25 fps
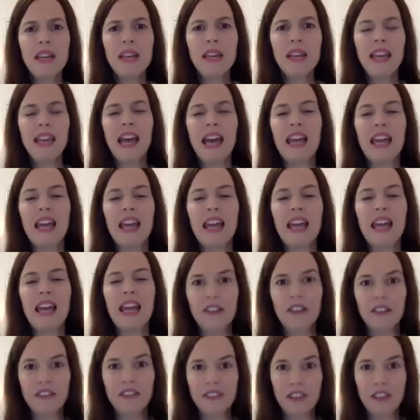
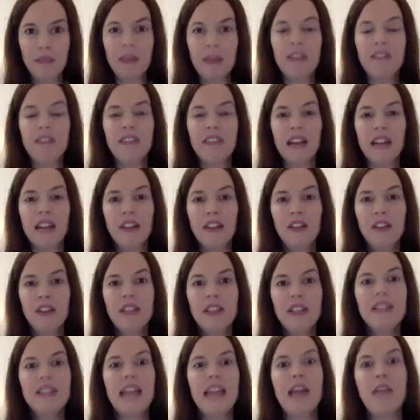Another feminine value
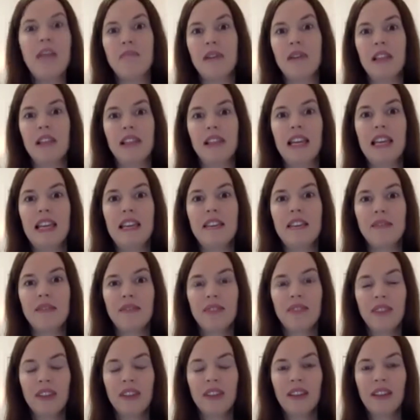is empathy.
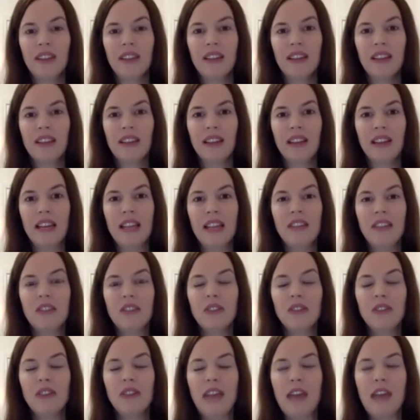Okay,
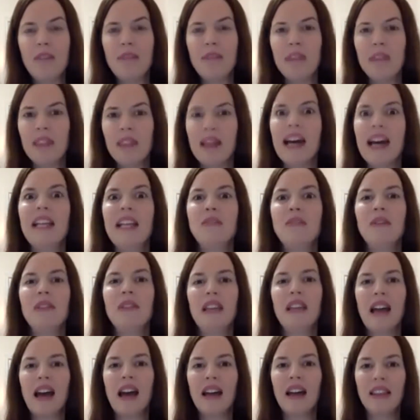to empathize
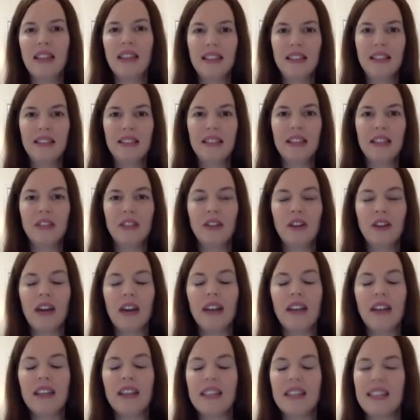with the others and to
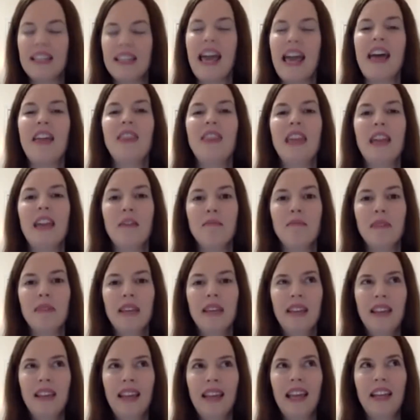understand them
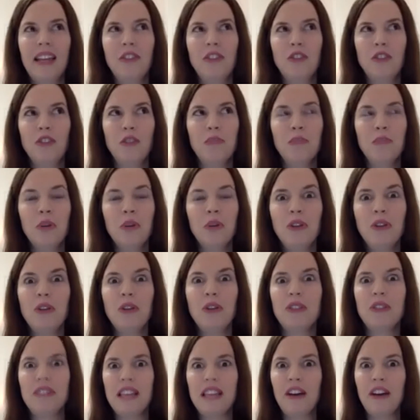and to put
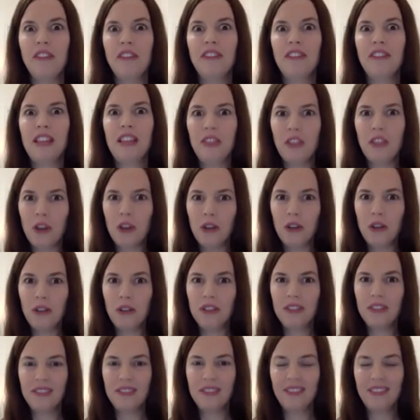yourself in
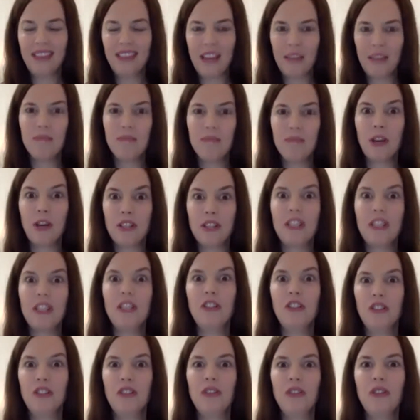that
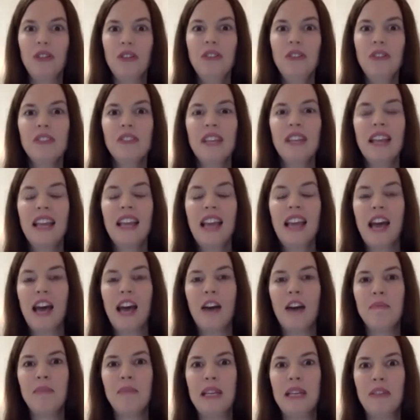person's shoes
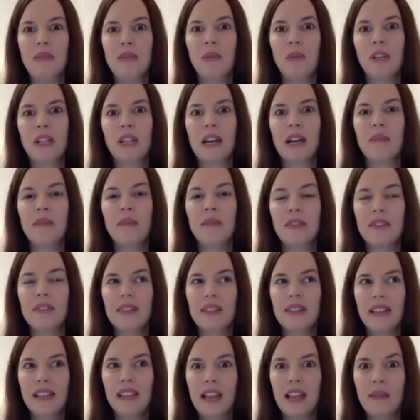is what
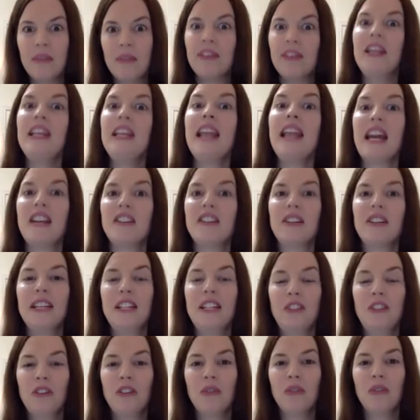comes very
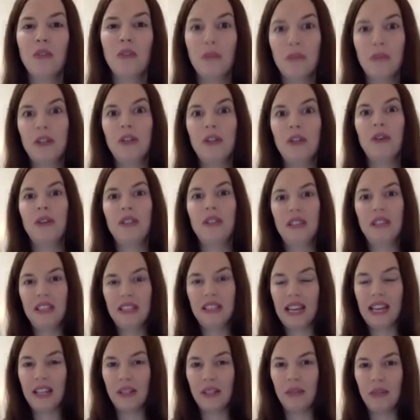naturally to a woman who is in
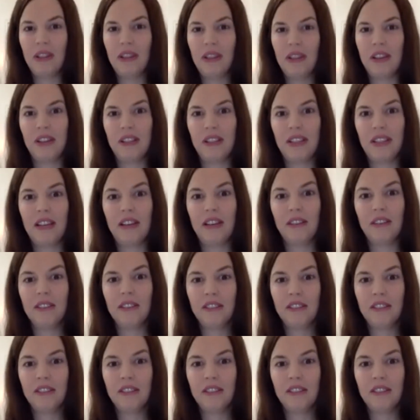touch with herself.